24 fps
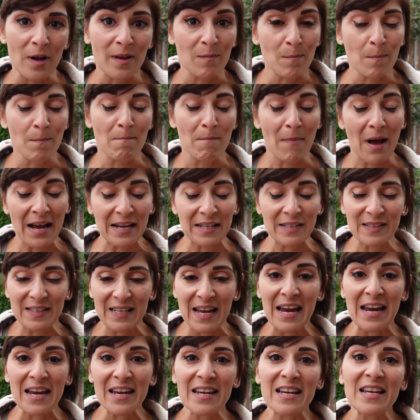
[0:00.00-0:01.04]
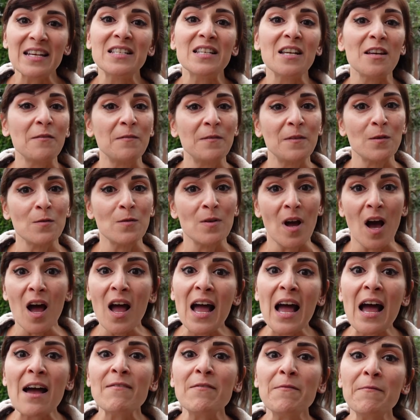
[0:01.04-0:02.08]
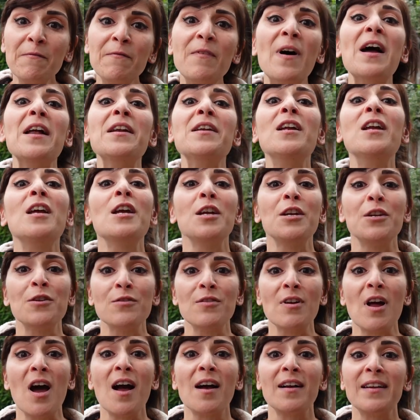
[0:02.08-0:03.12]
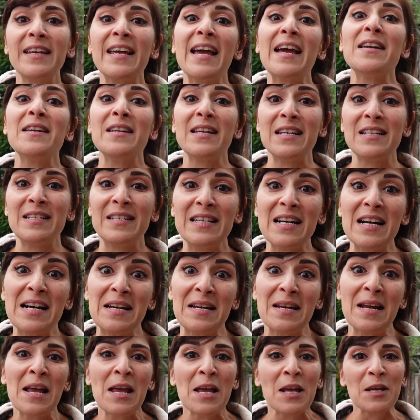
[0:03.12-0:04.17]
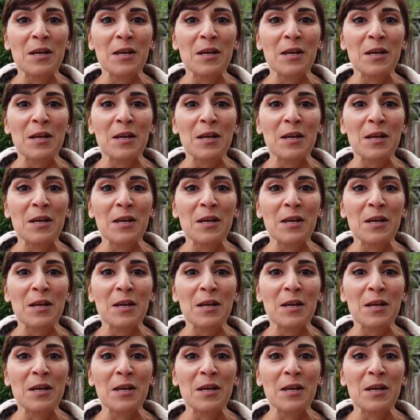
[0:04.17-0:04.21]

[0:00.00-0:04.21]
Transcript: My saying is, if you're not having fun, you're not getting it done.